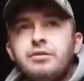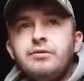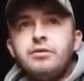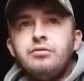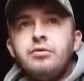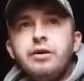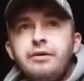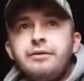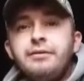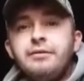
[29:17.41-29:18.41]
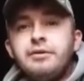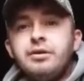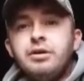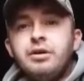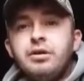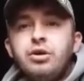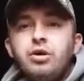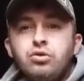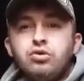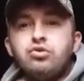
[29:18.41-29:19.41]
So I thought, right,
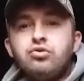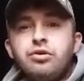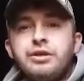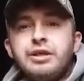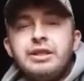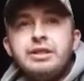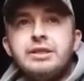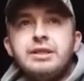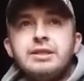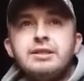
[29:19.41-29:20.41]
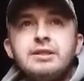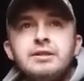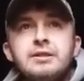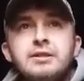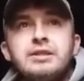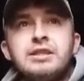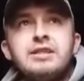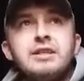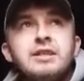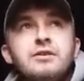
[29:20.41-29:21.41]
I'm going to strike into this because
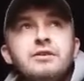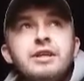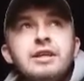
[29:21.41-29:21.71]
there's something